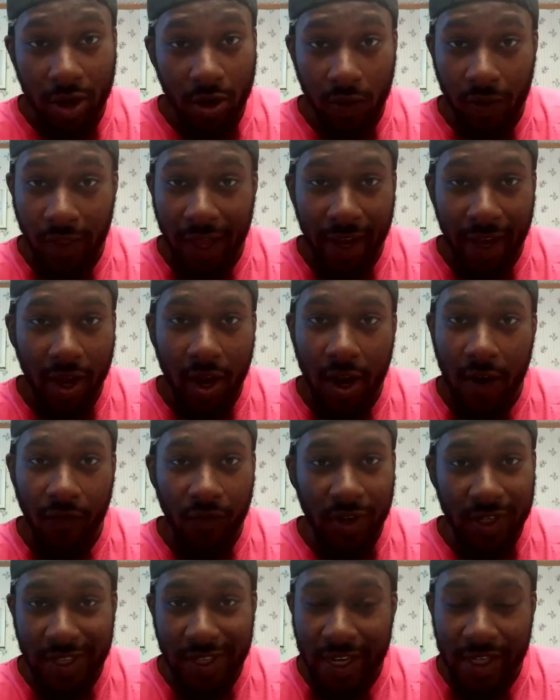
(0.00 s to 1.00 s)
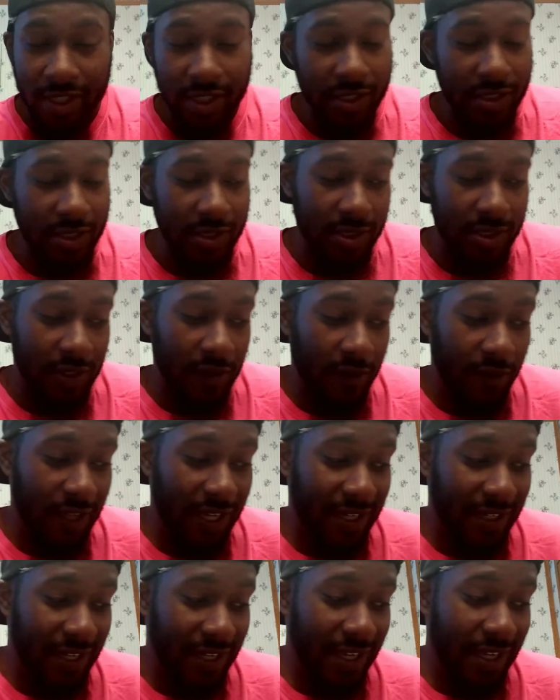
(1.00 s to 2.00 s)
I don't like confrontations and stuff
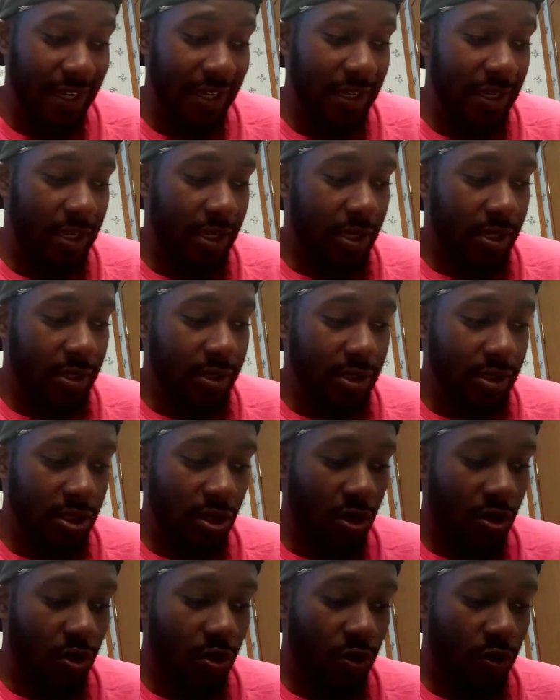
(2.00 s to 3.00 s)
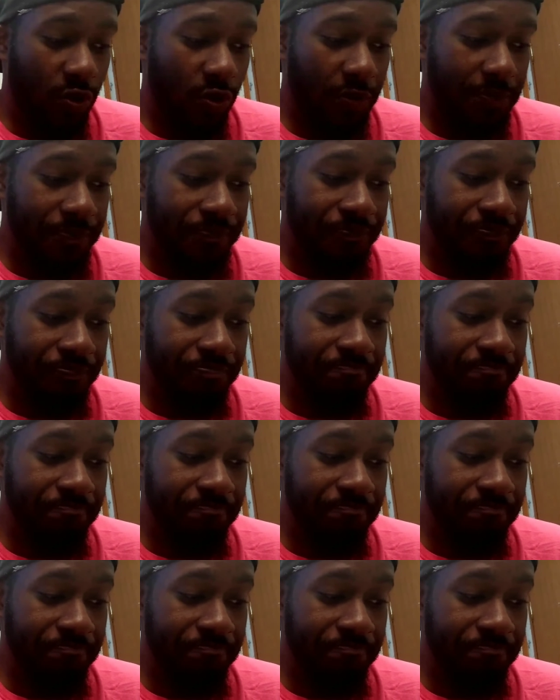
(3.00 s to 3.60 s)
like that. So,